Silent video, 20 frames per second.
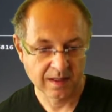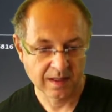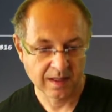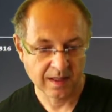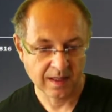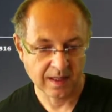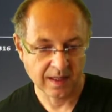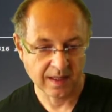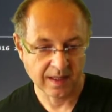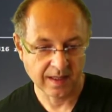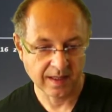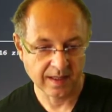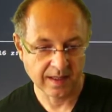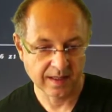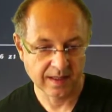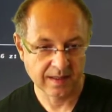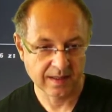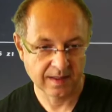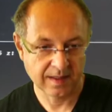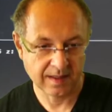I
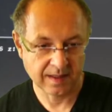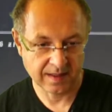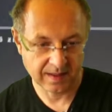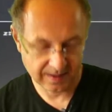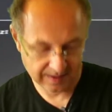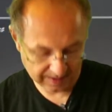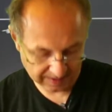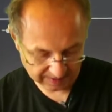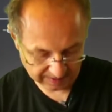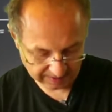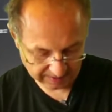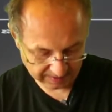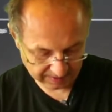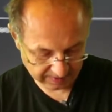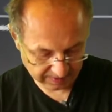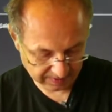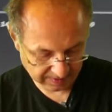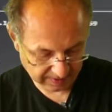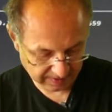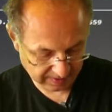uh,
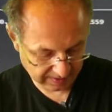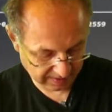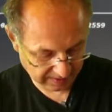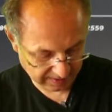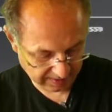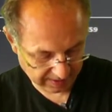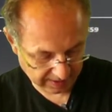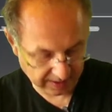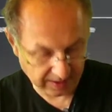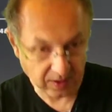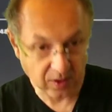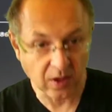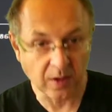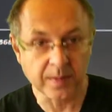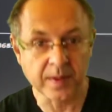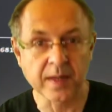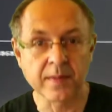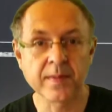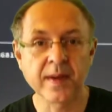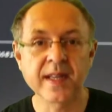have a copy
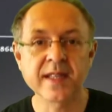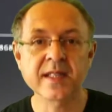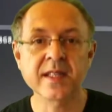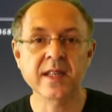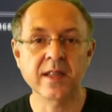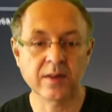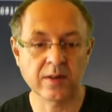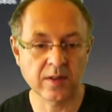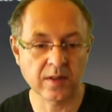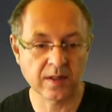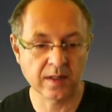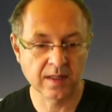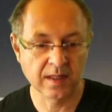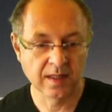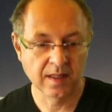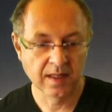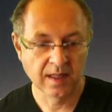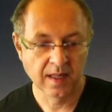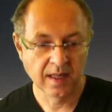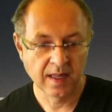and paste error
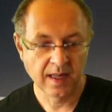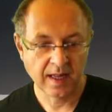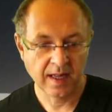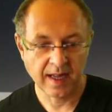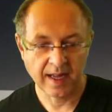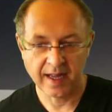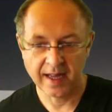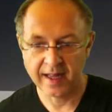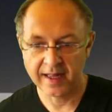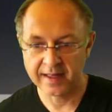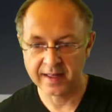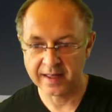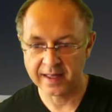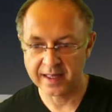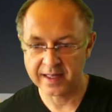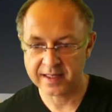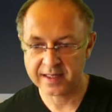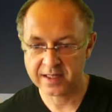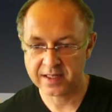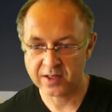and
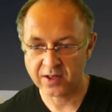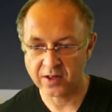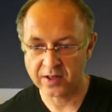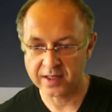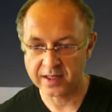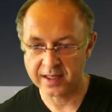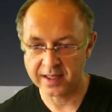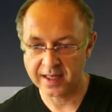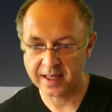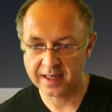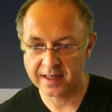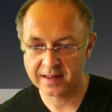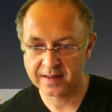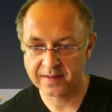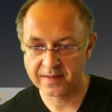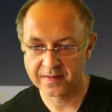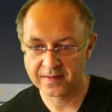let's start it again.